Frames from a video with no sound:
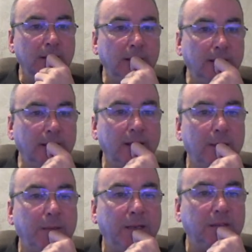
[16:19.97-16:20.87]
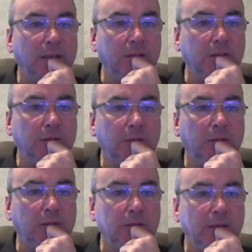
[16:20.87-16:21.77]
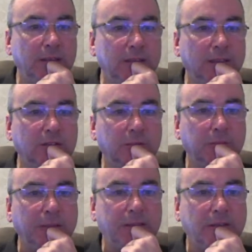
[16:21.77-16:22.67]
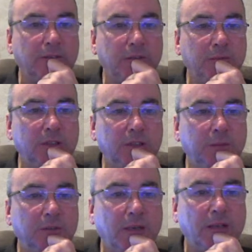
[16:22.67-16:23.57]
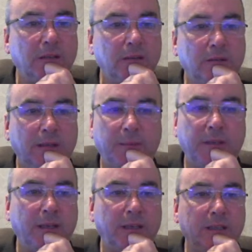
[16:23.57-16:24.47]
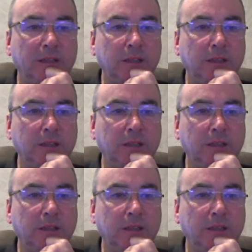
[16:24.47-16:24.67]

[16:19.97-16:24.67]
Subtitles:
Yeah, Bank Tackle's good. Ian's had some bits off them, cheap as well. Happy days.